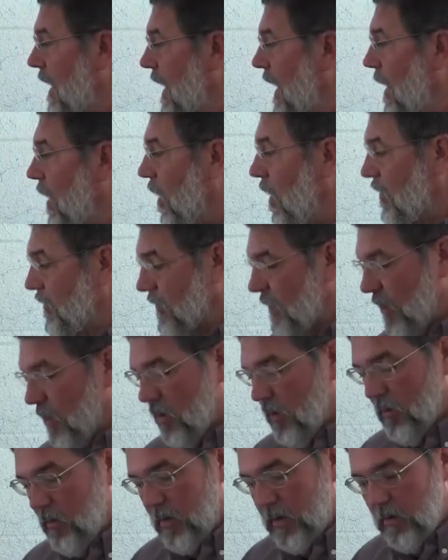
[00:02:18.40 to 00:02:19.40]
And
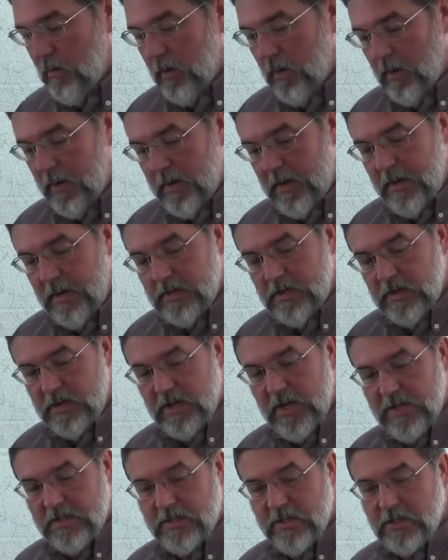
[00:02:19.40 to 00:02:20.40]
also, we really
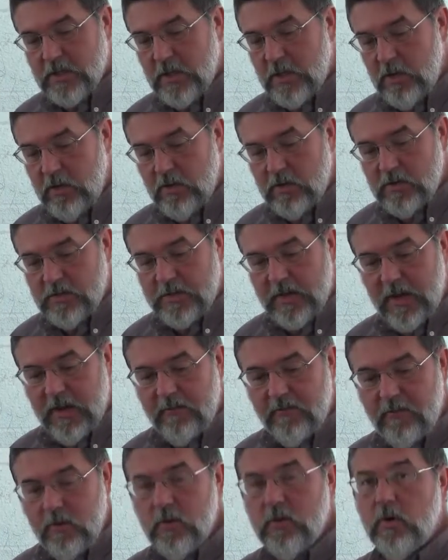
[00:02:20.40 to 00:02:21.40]
suggest that you use a
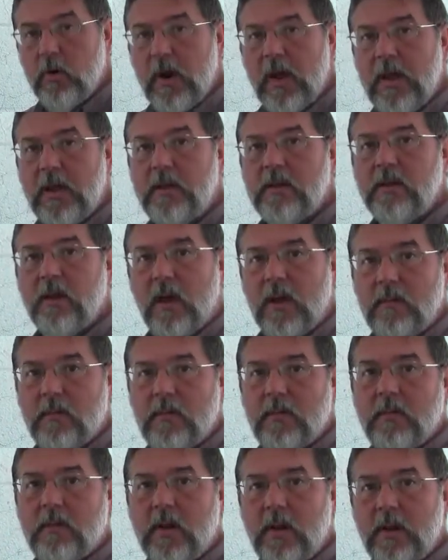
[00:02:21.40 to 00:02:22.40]
food grade type
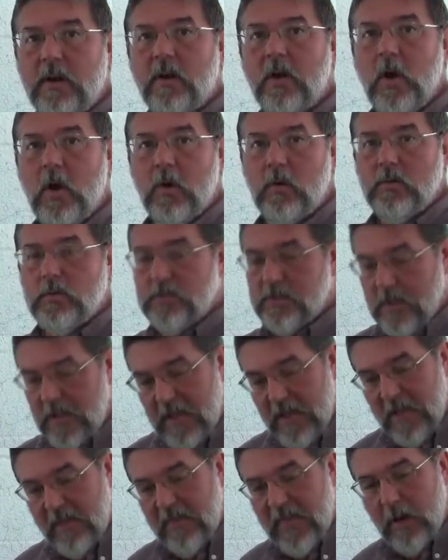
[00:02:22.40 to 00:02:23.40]
clear hose.
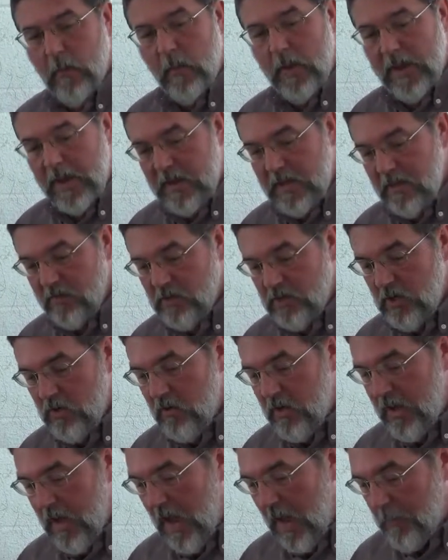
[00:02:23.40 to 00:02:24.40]
That way it gives you
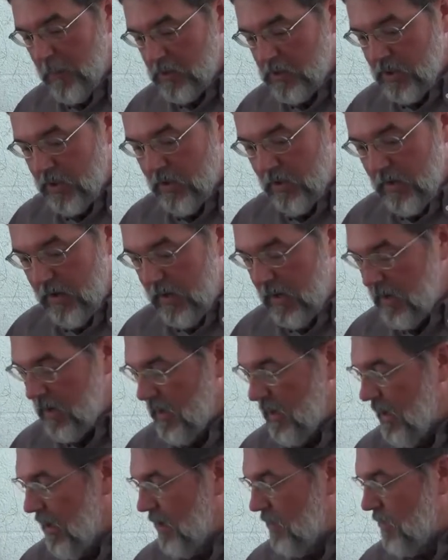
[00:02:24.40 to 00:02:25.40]
the opportunity
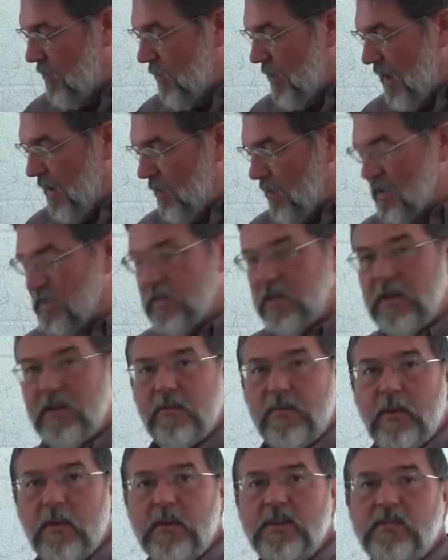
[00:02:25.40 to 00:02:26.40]
to be able to see
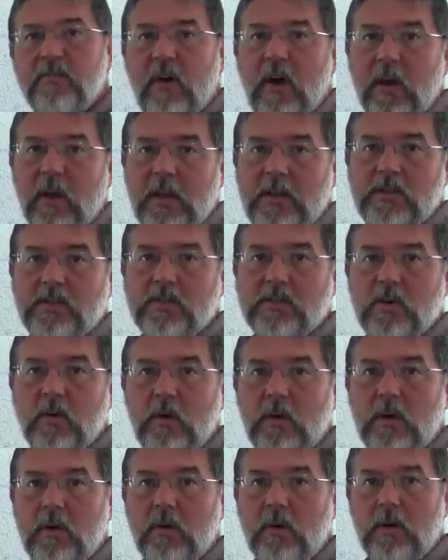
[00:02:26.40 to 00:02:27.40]
if there is violations
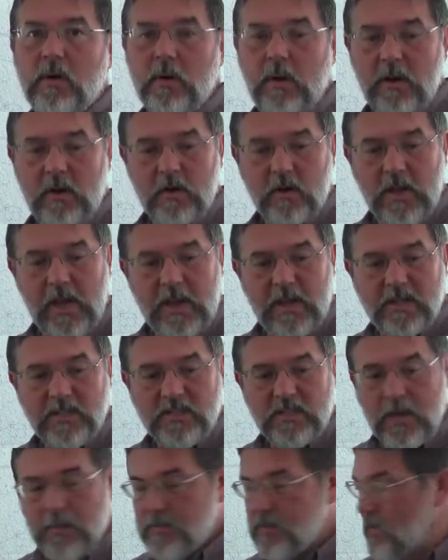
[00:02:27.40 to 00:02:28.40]
going on and you're getting
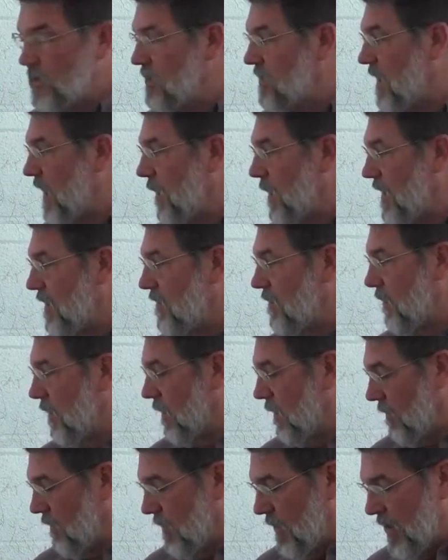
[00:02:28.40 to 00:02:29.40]
substance coming
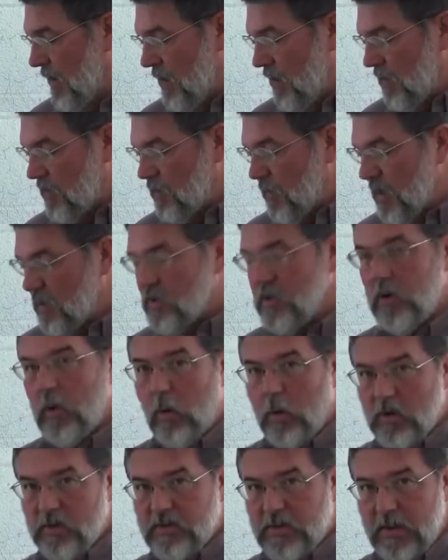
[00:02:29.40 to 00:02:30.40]
through, especially
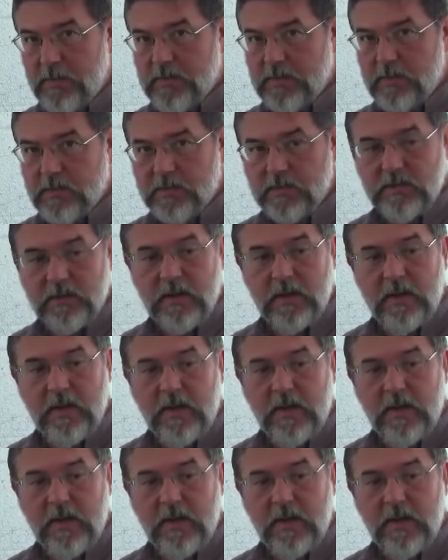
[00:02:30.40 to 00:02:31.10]
oil substance.